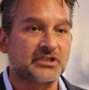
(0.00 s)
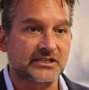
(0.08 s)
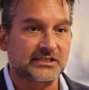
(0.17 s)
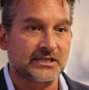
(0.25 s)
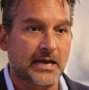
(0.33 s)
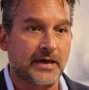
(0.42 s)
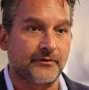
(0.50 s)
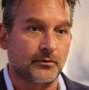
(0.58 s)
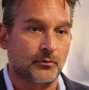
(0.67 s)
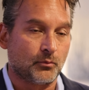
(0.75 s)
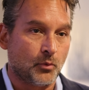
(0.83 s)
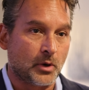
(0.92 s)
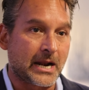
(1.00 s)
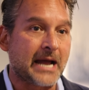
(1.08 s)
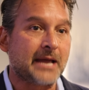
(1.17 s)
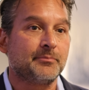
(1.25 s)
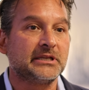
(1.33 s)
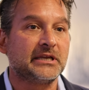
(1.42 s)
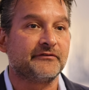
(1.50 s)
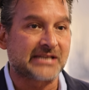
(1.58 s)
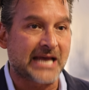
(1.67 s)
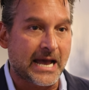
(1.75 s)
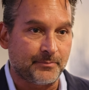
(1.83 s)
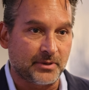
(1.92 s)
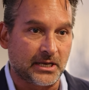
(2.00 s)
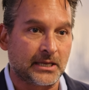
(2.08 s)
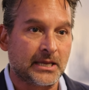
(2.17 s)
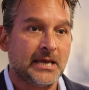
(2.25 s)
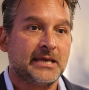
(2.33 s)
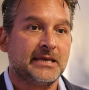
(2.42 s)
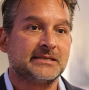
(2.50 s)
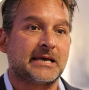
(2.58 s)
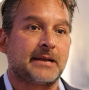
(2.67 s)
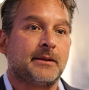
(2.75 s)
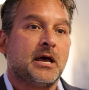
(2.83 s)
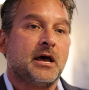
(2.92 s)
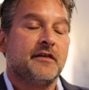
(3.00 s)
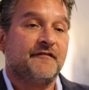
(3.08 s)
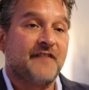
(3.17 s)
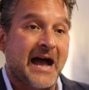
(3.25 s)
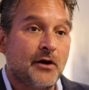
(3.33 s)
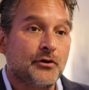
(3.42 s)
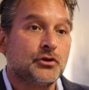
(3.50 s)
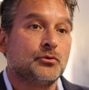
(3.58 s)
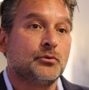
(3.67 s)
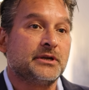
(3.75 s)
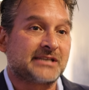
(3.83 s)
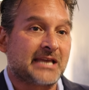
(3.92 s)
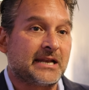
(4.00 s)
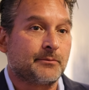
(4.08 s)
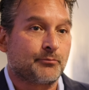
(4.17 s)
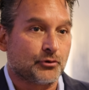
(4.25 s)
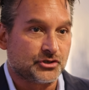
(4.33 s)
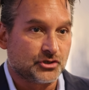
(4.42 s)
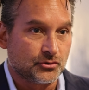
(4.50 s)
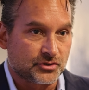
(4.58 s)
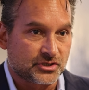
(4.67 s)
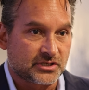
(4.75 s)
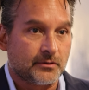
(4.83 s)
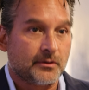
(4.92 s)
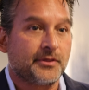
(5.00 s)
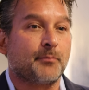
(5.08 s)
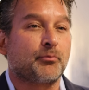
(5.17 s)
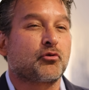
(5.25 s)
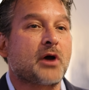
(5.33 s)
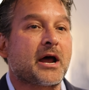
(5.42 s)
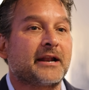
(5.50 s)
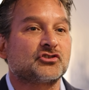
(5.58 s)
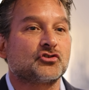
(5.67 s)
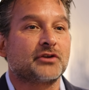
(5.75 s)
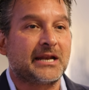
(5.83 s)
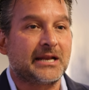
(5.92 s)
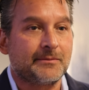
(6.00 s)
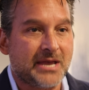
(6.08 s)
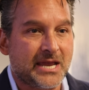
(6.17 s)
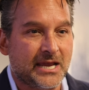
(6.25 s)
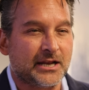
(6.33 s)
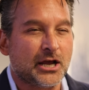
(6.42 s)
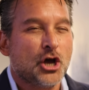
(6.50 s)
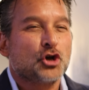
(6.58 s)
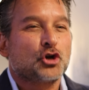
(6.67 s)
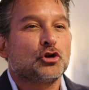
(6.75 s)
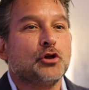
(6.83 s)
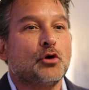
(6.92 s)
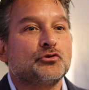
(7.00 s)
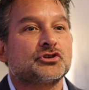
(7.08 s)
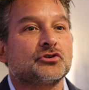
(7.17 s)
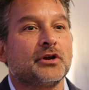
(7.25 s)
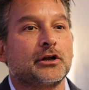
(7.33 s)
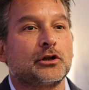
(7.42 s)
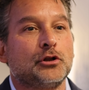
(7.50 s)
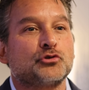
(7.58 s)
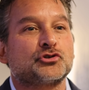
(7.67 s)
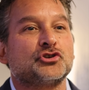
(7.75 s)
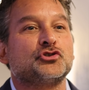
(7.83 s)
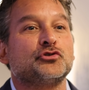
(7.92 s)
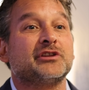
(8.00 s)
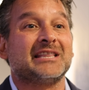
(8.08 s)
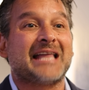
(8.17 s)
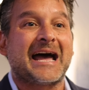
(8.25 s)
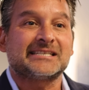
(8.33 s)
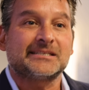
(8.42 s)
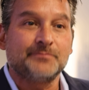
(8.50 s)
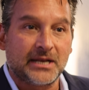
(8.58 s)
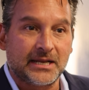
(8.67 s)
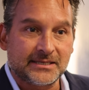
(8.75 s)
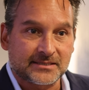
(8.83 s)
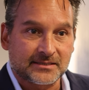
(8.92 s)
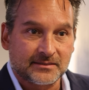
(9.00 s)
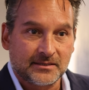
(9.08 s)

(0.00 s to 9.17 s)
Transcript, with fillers: things together, what I believe is happening is that value is getting produced. The products are getting made closer and closer to the last minute